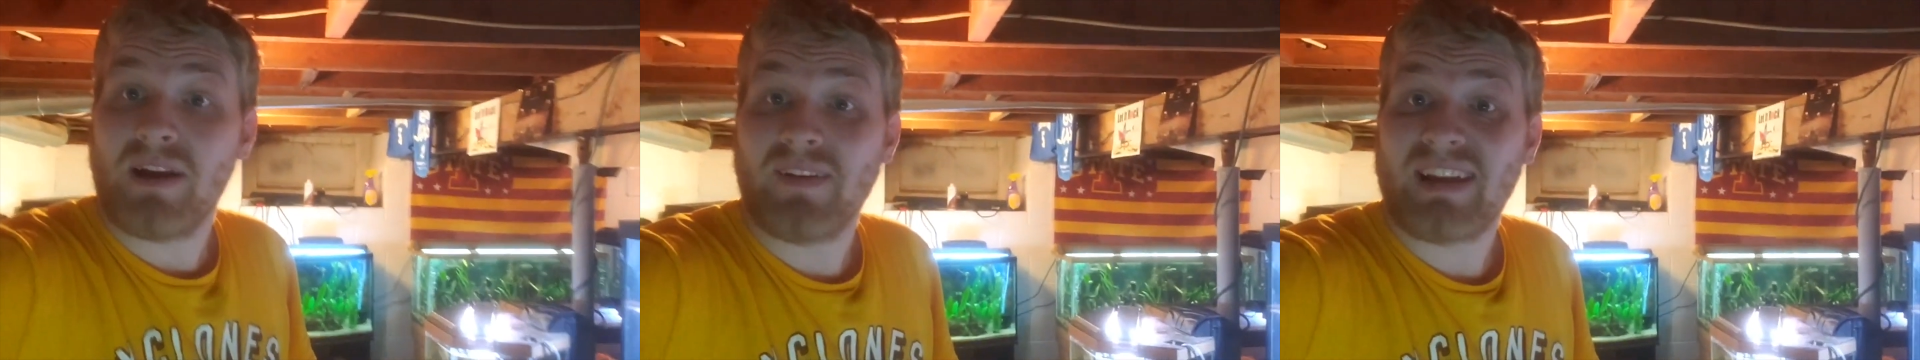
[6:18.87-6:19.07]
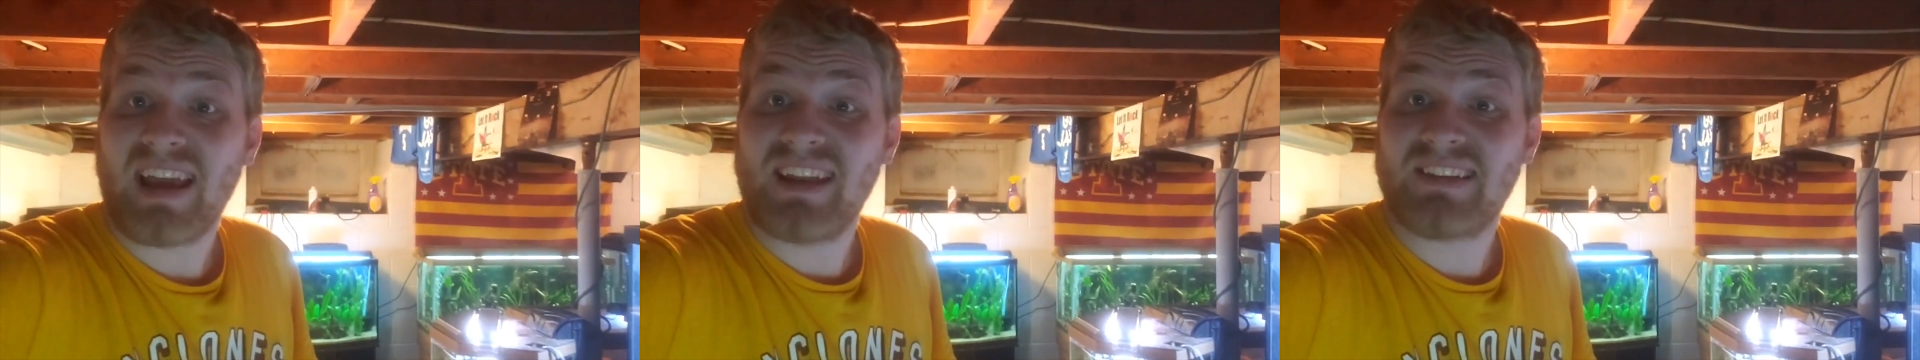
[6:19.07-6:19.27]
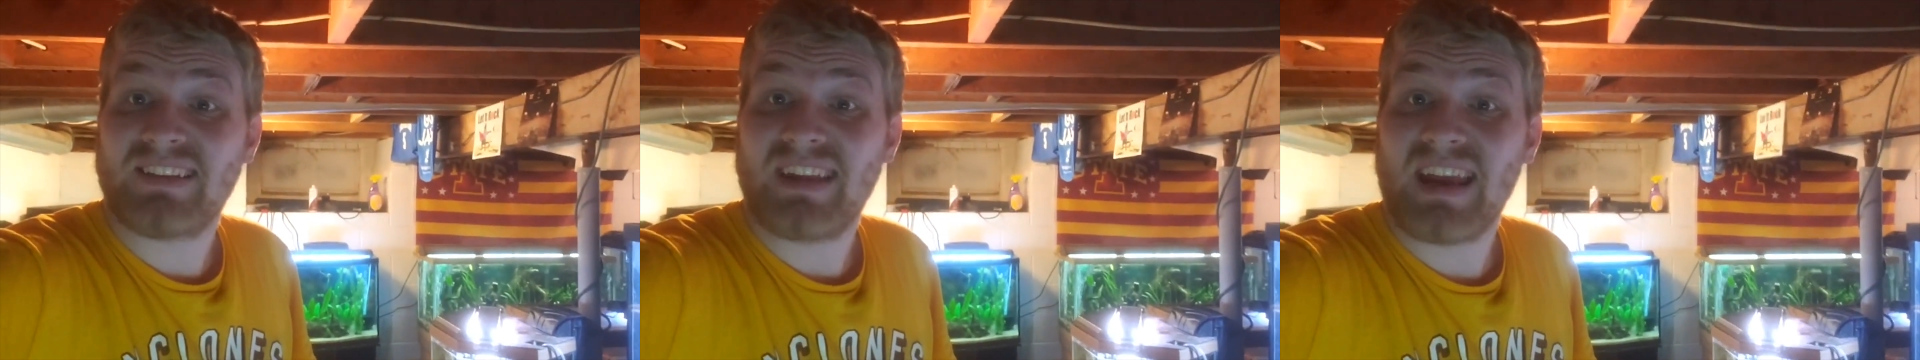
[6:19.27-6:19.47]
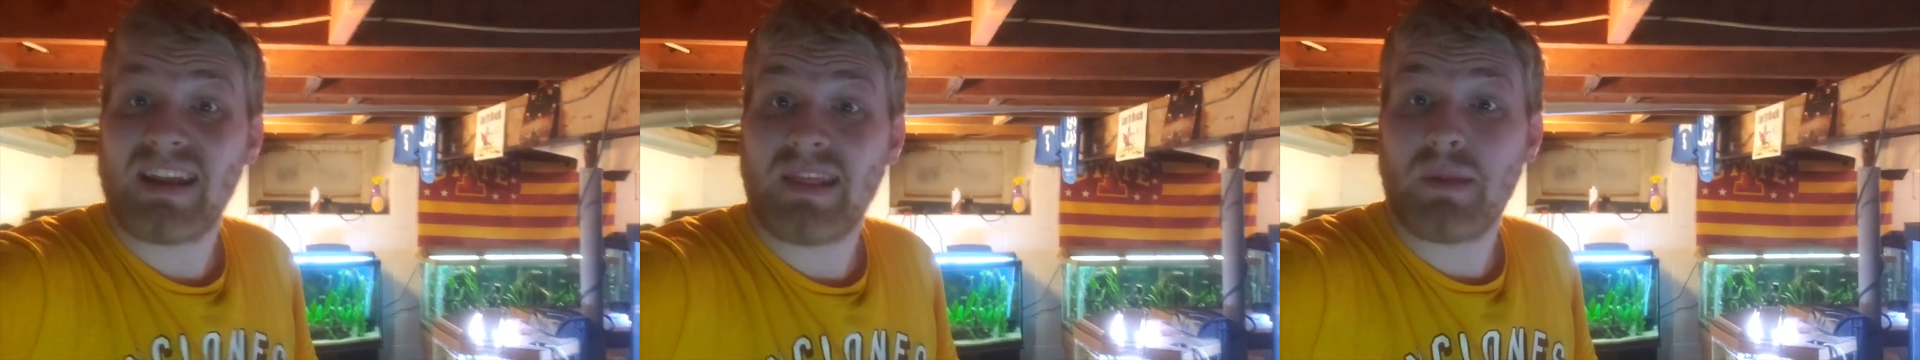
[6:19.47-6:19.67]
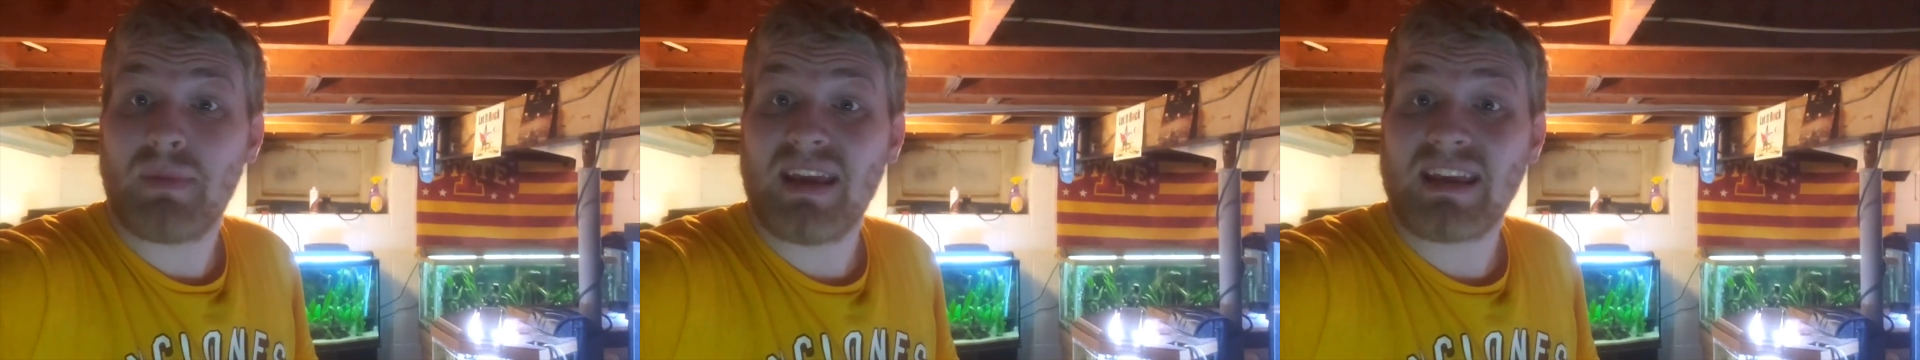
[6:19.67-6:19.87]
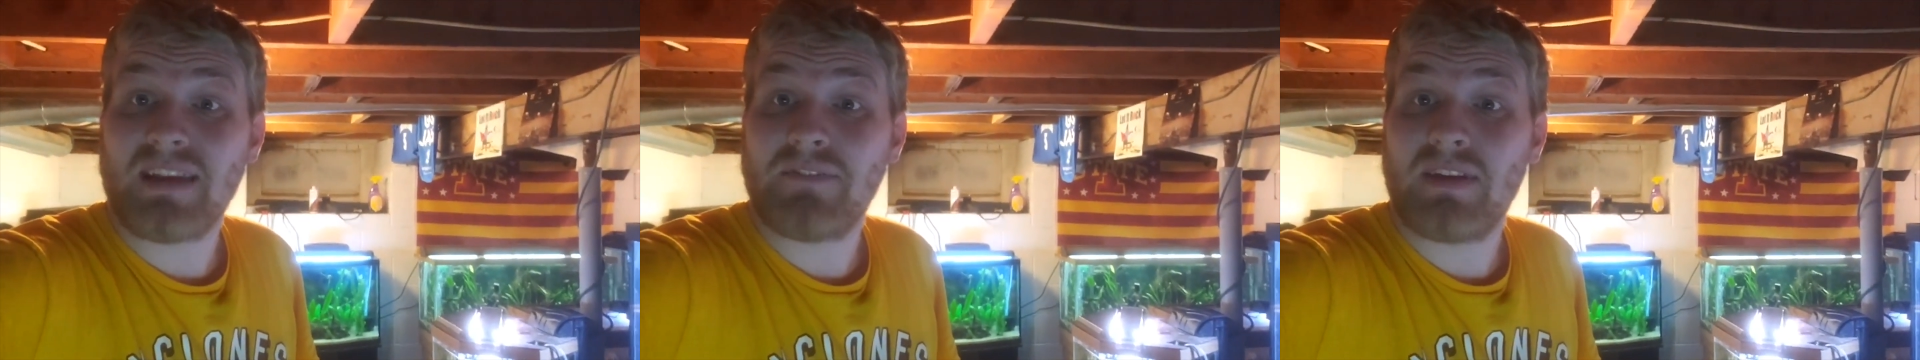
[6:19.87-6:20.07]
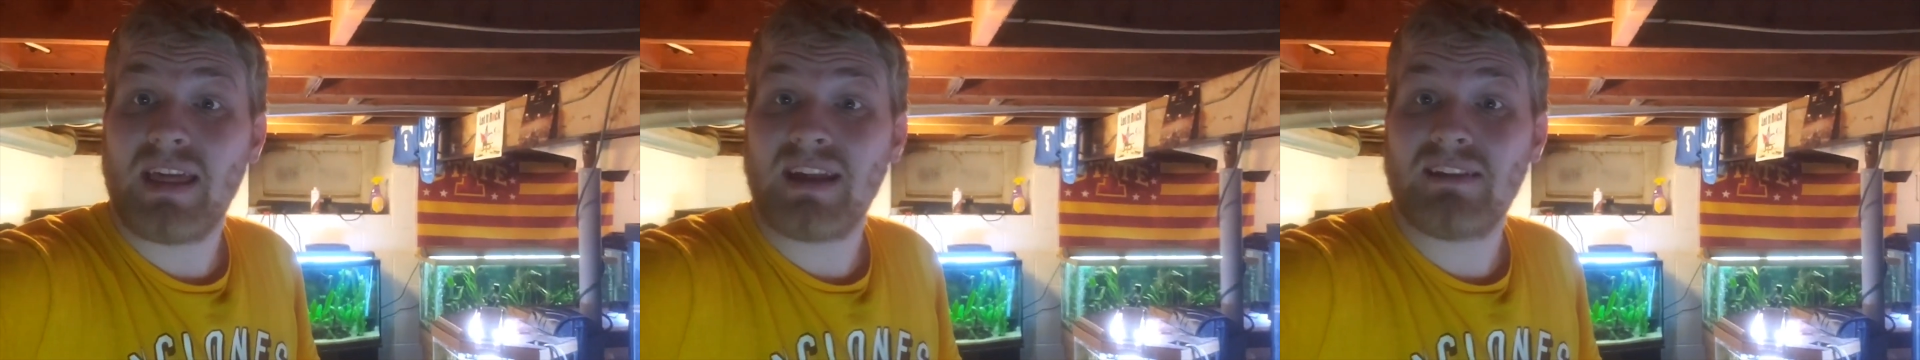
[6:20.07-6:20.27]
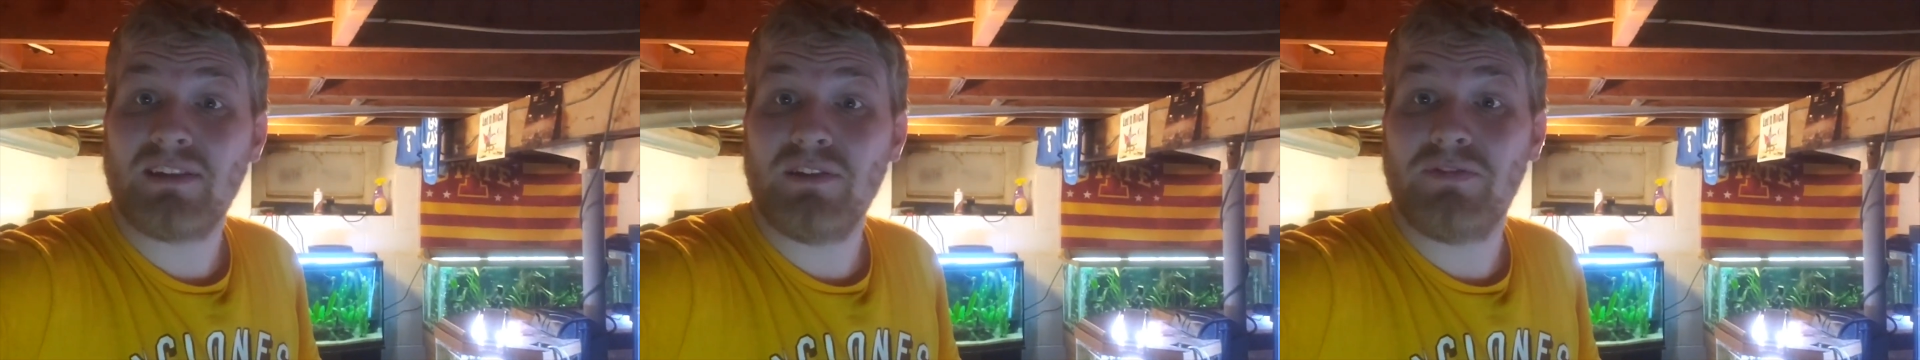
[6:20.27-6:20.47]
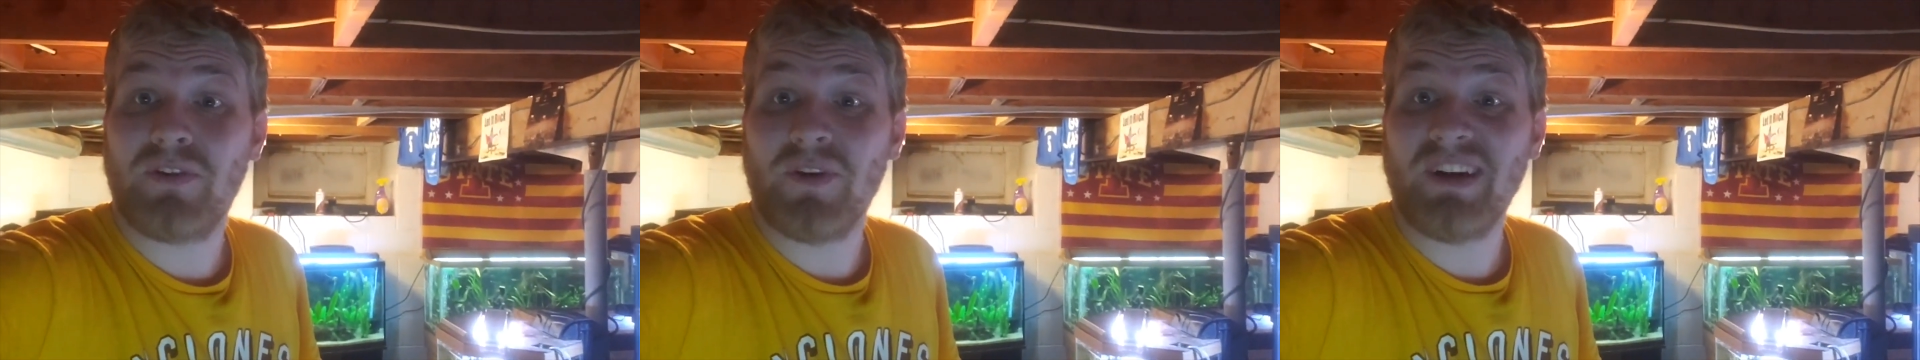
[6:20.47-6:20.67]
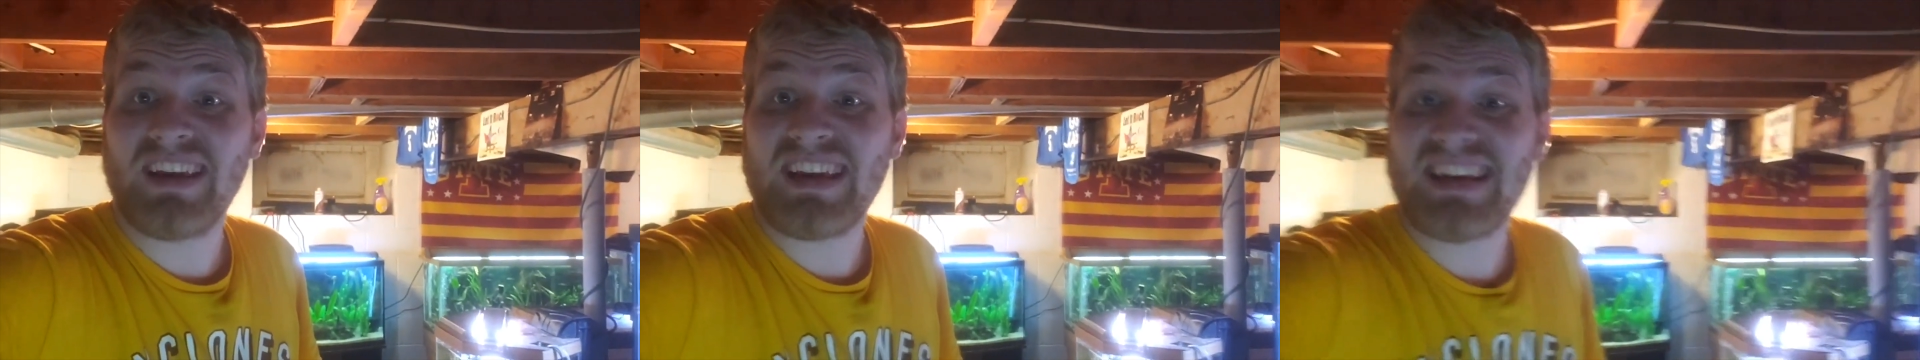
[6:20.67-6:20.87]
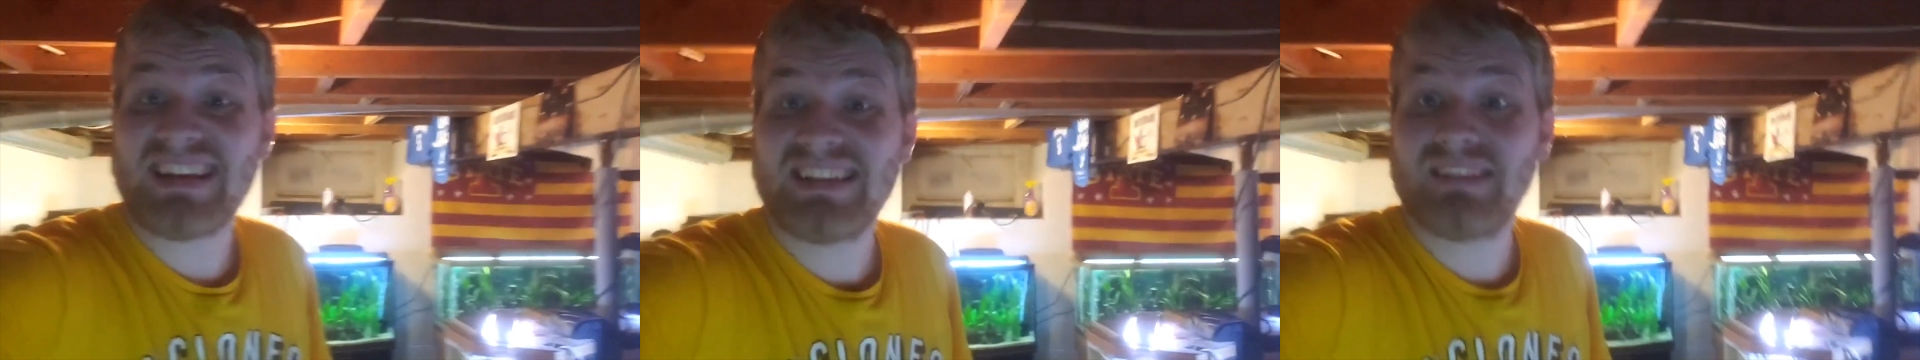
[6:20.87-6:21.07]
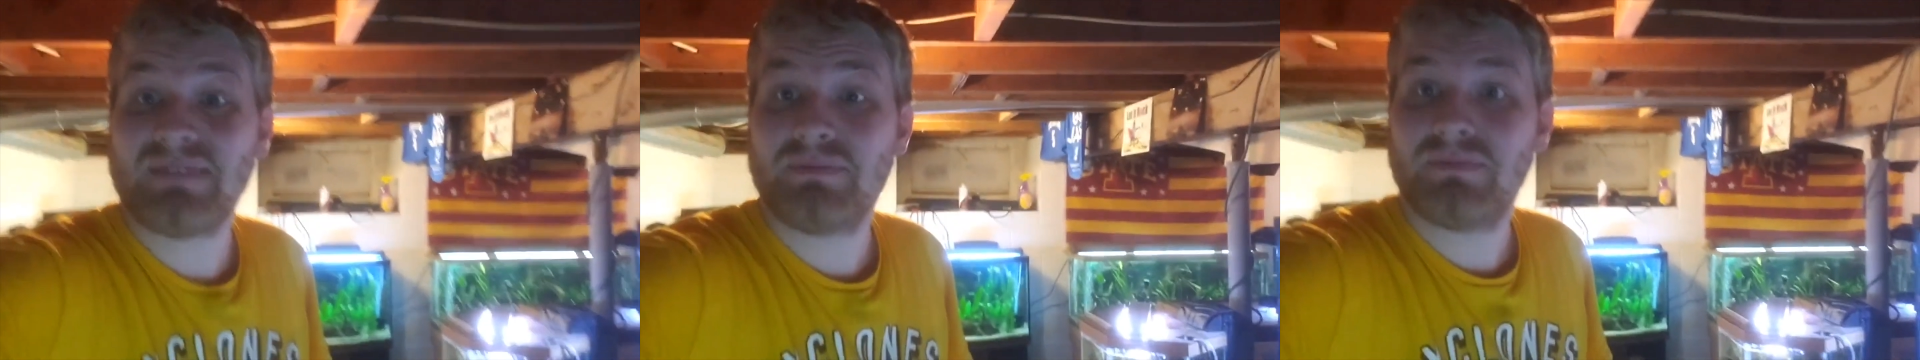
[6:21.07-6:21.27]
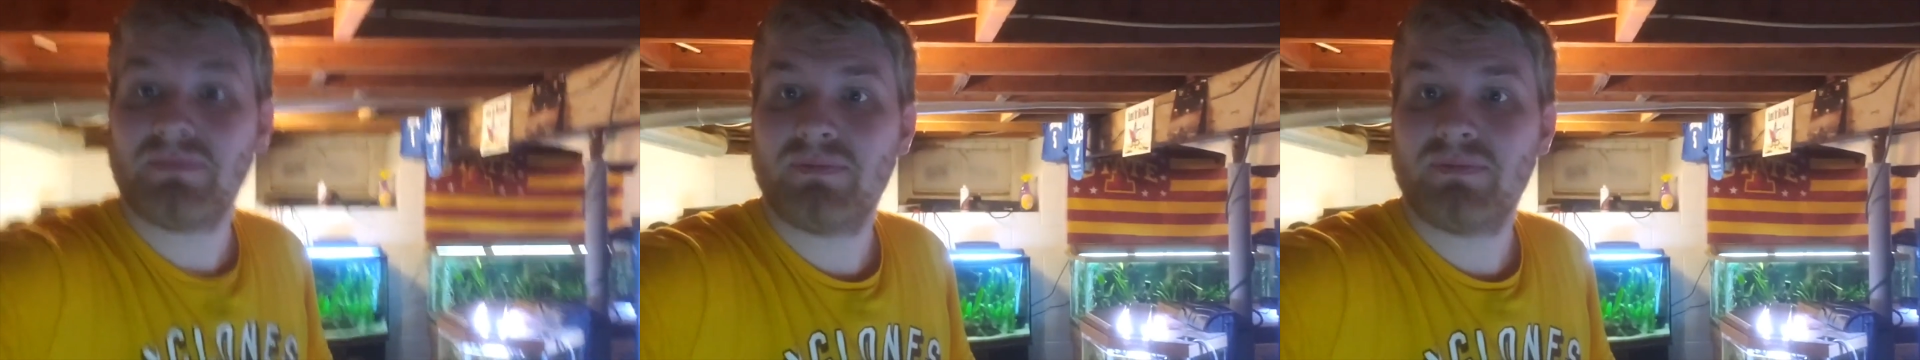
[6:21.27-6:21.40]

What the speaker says: we already got a stand in the making for that 240.